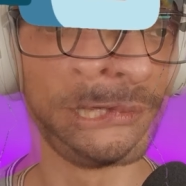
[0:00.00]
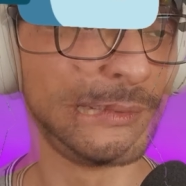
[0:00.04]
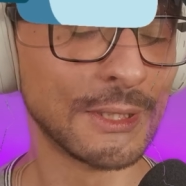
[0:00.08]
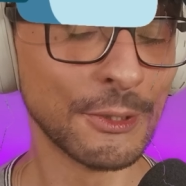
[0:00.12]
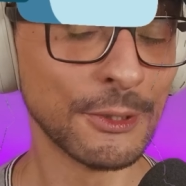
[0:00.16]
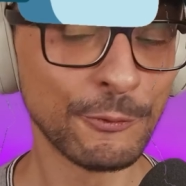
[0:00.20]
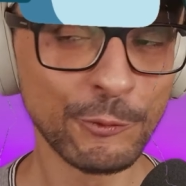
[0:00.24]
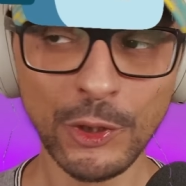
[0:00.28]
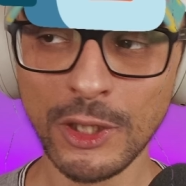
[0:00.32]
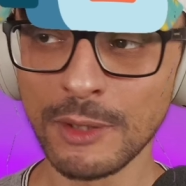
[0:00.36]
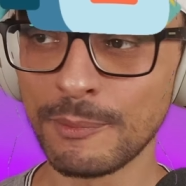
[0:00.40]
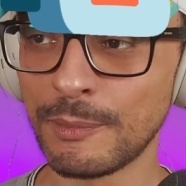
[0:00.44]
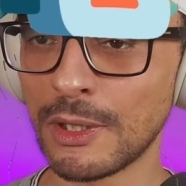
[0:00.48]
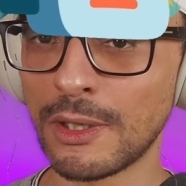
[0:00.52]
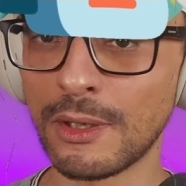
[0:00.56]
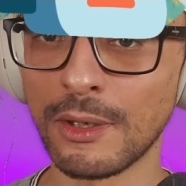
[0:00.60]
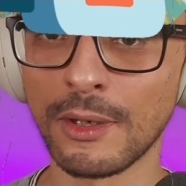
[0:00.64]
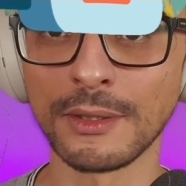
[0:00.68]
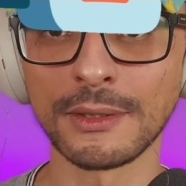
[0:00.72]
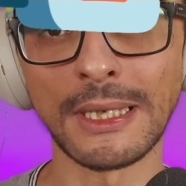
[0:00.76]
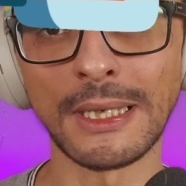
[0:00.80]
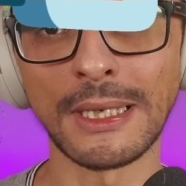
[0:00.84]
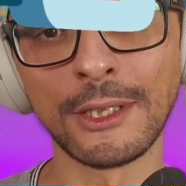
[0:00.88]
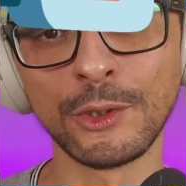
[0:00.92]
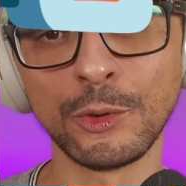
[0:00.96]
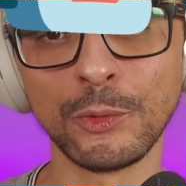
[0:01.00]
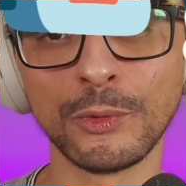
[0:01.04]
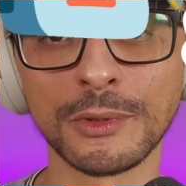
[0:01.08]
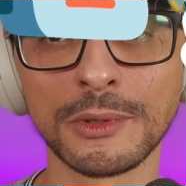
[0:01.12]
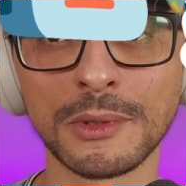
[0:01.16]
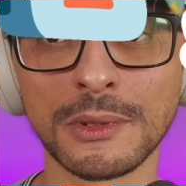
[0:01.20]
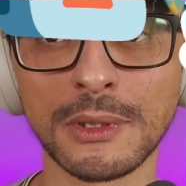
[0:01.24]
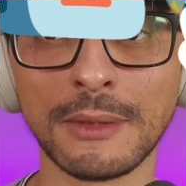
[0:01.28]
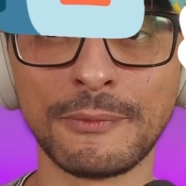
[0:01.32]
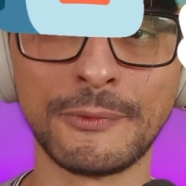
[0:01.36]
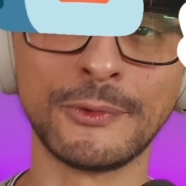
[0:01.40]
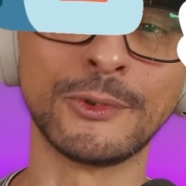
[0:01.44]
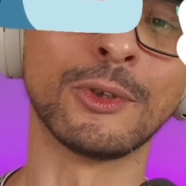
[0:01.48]
different because I
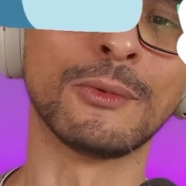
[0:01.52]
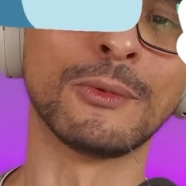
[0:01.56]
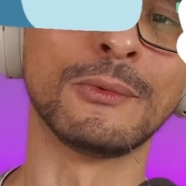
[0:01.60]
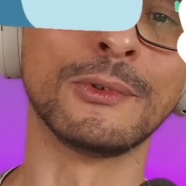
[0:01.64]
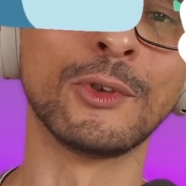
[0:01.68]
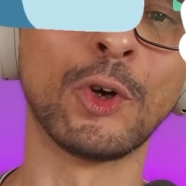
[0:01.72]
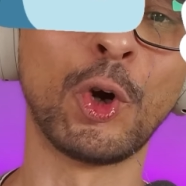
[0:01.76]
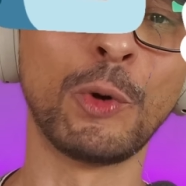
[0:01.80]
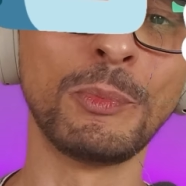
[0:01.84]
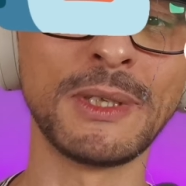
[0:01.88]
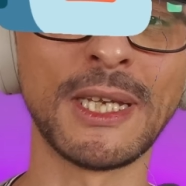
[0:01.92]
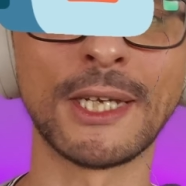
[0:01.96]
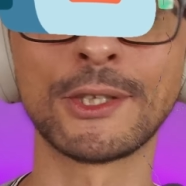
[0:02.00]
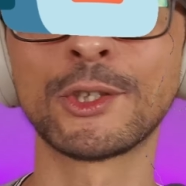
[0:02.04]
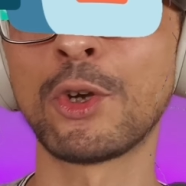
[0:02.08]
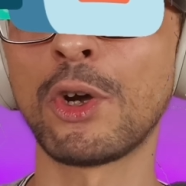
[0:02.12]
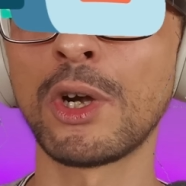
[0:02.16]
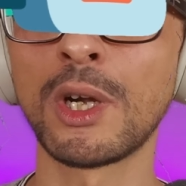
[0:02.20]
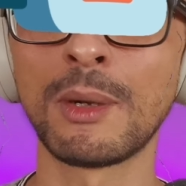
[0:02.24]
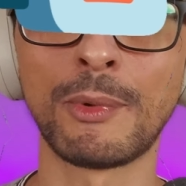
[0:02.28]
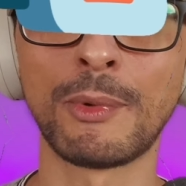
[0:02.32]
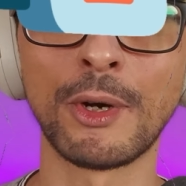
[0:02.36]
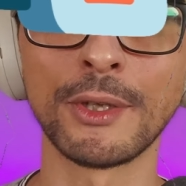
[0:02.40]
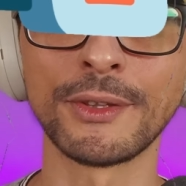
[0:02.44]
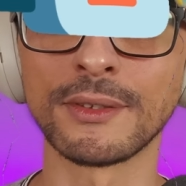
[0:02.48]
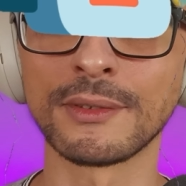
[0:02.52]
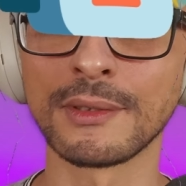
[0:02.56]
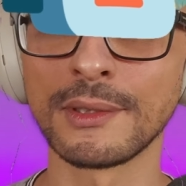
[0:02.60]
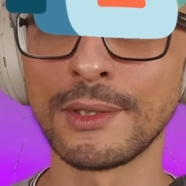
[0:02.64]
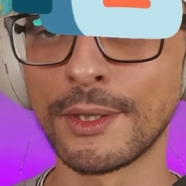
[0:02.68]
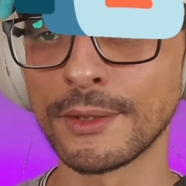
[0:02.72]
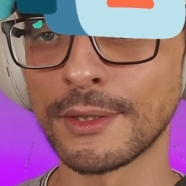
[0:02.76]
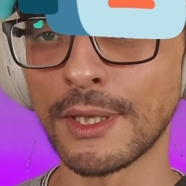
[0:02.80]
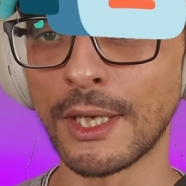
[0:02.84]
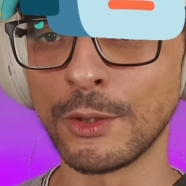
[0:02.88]
use, if you don't know me, I talk about this a lot,